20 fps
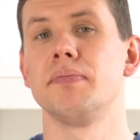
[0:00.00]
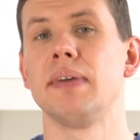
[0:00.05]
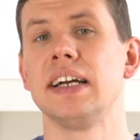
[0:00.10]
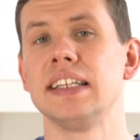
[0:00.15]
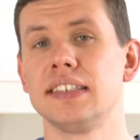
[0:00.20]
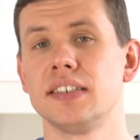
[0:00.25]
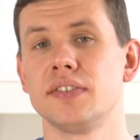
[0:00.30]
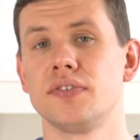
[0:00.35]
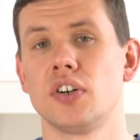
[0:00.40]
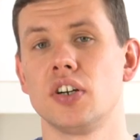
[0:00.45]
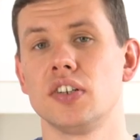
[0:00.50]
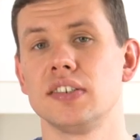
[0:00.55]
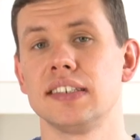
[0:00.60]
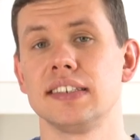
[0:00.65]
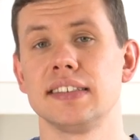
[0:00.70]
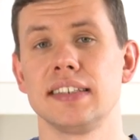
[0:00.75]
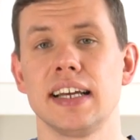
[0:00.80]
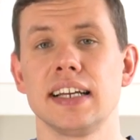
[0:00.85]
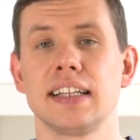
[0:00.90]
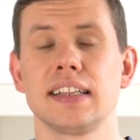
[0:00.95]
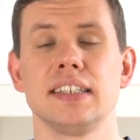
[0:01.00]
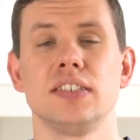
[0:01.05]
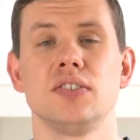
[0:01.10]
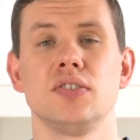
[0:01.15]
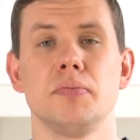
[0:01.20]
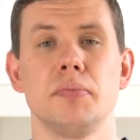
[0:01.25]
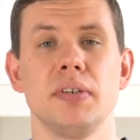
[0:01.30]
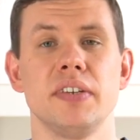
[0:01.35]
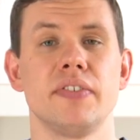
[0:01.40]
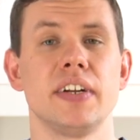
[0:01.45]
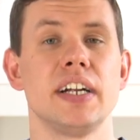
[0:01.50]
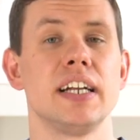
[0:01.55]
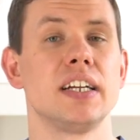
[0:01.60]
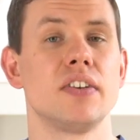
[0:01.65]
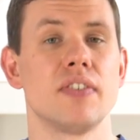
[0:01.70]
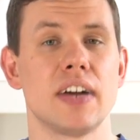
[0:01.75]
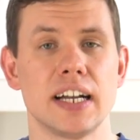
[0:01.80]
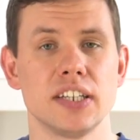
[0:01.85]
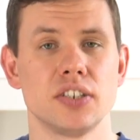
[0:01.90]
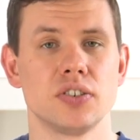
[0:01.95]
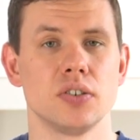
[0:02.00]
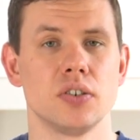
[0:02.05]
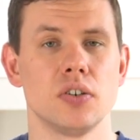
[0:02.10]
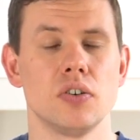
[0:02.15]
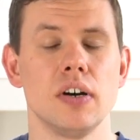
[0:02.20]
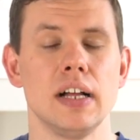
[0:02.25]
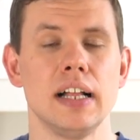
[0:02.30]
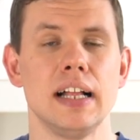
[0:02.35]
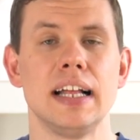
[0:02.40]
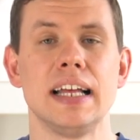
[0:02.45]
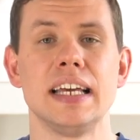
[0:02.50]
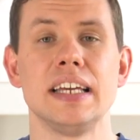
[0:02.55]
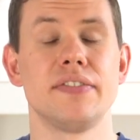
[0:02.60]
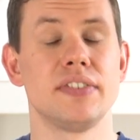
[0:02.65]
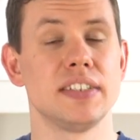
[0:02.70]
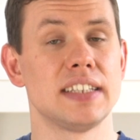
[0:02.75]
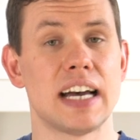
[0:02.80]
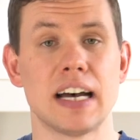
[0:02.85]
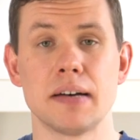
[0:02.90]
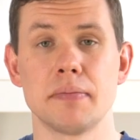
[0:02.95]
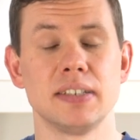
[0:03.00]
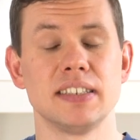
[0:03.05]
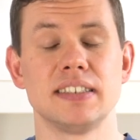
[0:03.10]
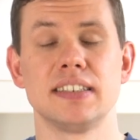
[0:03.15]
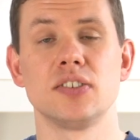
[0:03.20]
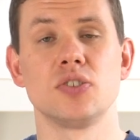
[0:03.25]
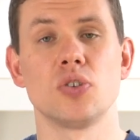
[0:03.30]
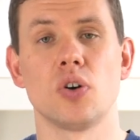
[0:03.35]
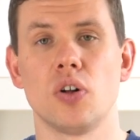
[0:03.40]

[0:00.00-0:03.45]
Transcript: Metaverse is likely to be very gradual, if it happens at